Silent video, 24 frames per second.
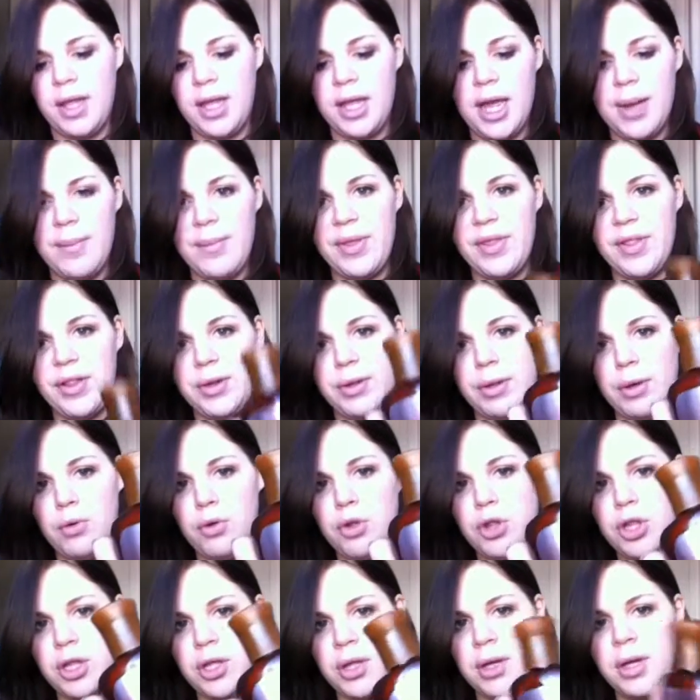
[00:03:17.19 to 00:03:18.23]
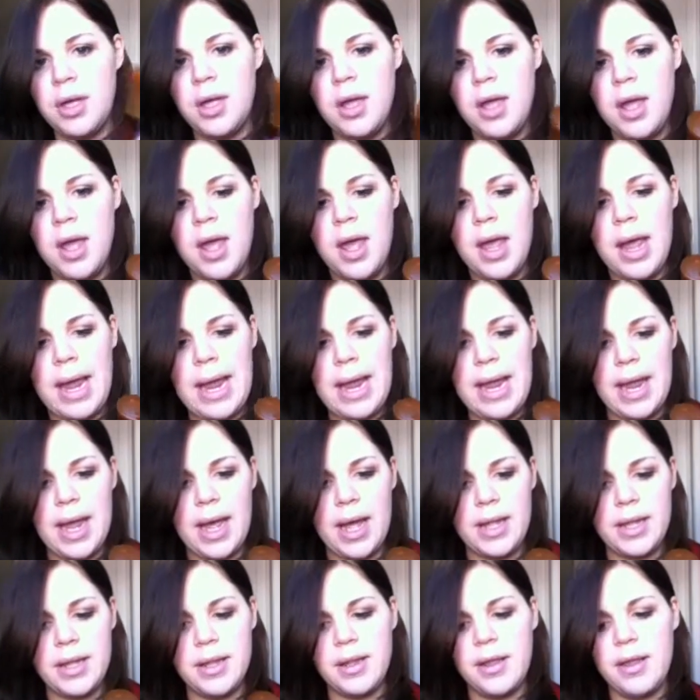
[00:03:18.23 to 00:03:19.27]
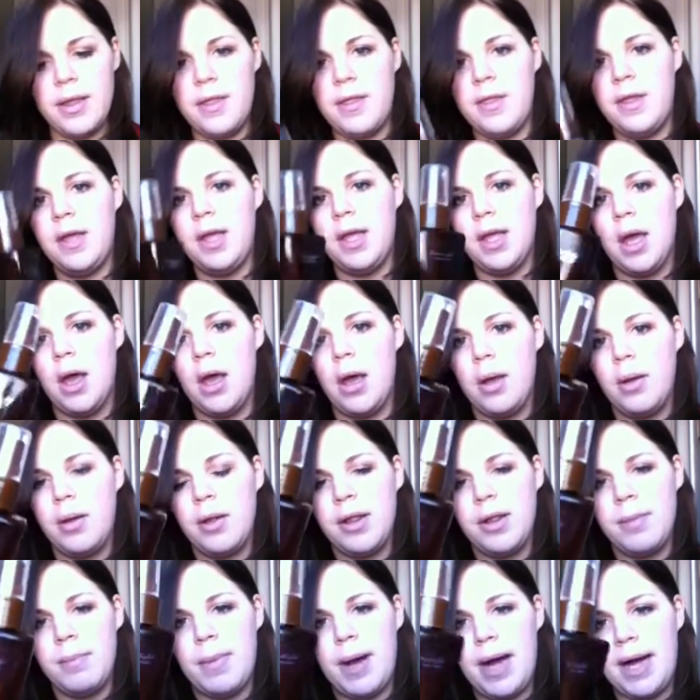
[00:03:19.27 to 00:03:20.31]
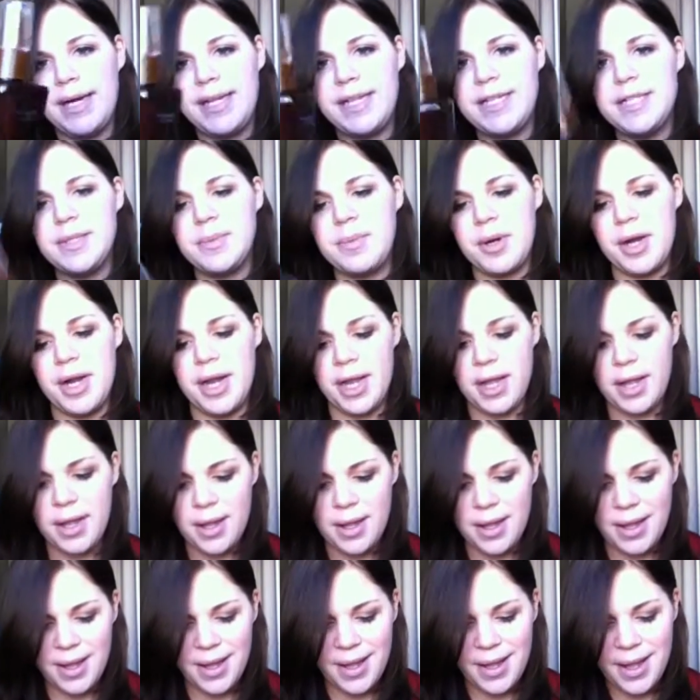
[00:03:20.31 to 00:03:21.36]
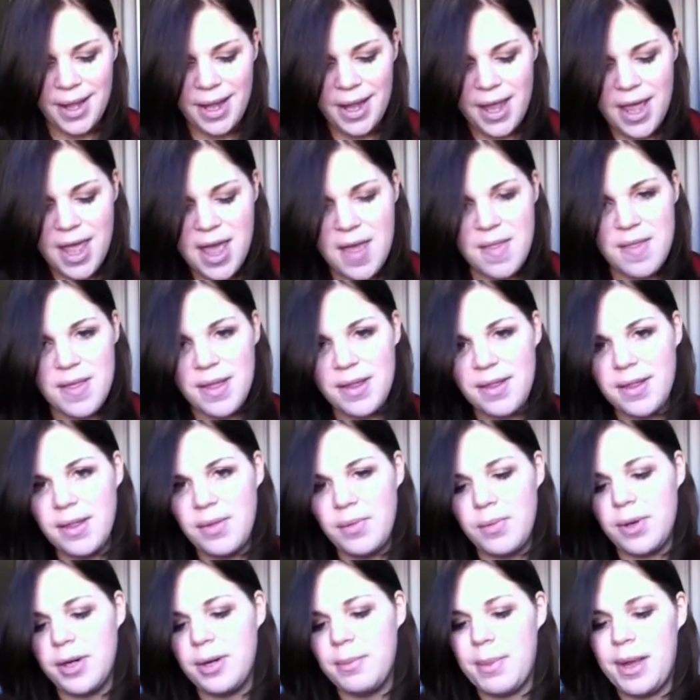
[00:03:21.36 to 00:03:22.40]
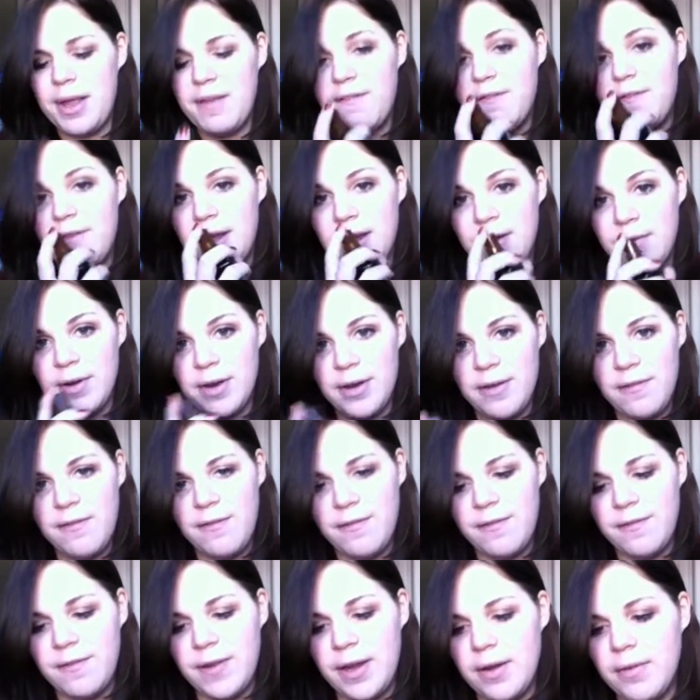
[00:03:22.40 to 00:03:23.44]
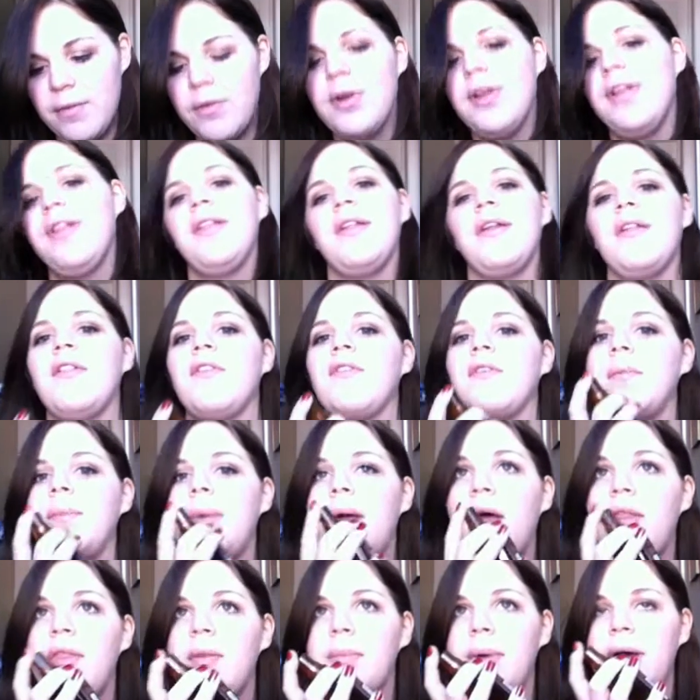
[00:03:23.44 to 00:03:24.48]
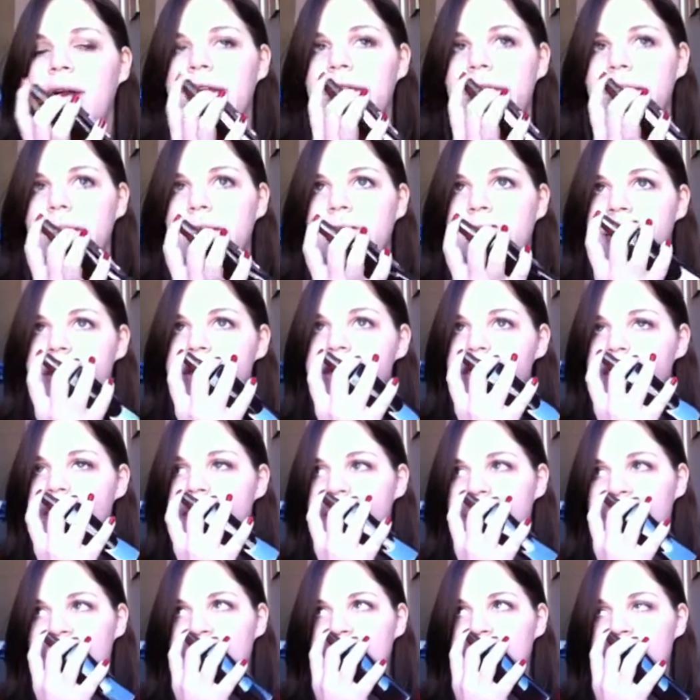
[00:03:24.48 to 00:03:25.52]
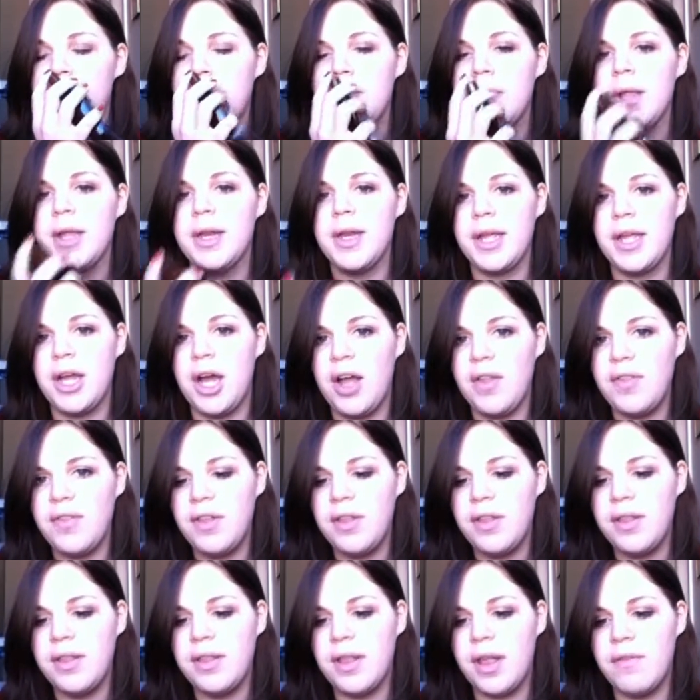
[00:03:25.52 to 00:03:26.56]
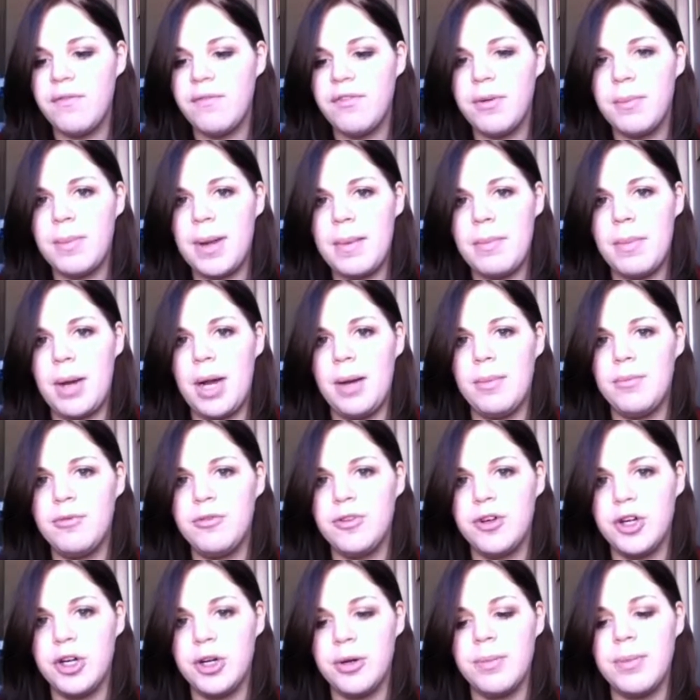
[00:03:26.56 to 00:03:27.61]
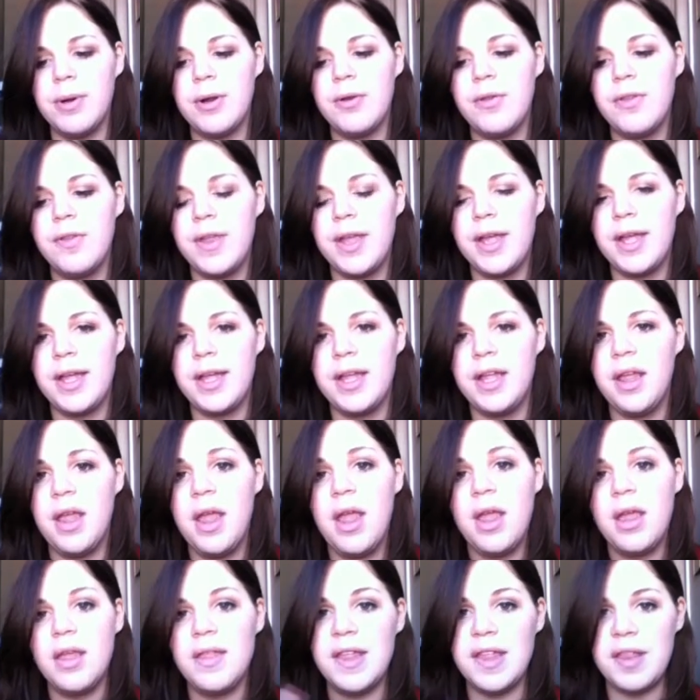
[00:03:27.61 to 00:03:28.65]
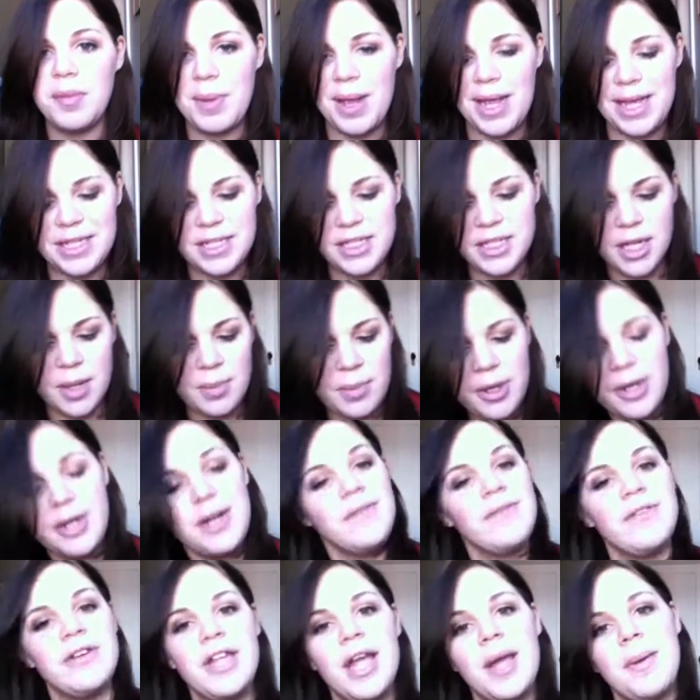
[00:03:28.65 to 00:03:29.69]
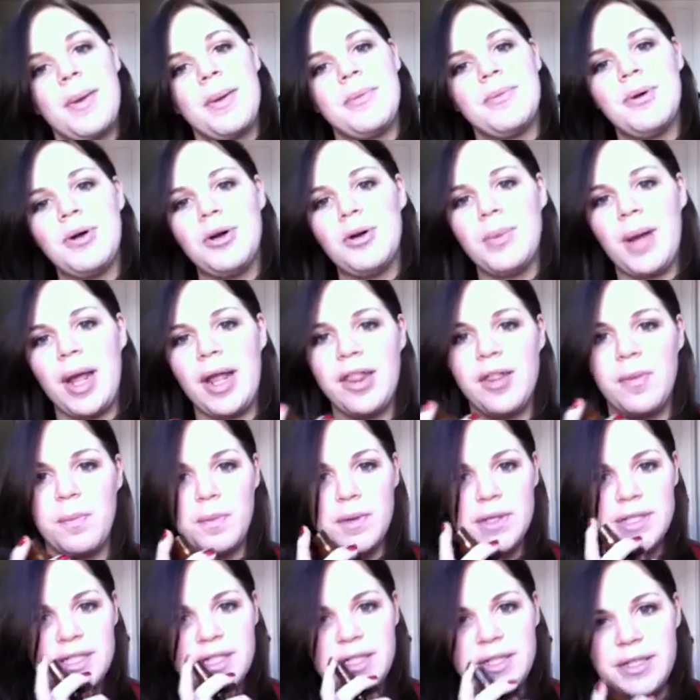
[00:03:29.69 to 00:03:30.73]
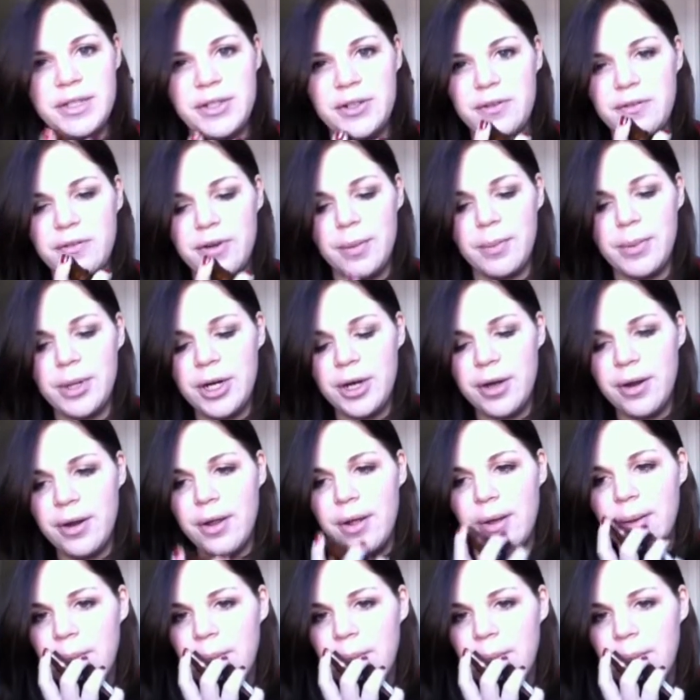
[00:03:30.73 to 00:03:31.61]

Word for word: He got me the lotion and the body spray. And this is one of my favorite scents from Bath and Body Works. And I got this scent for my mom for her birthday this past summer, and every time I'm home I spritz a little from her.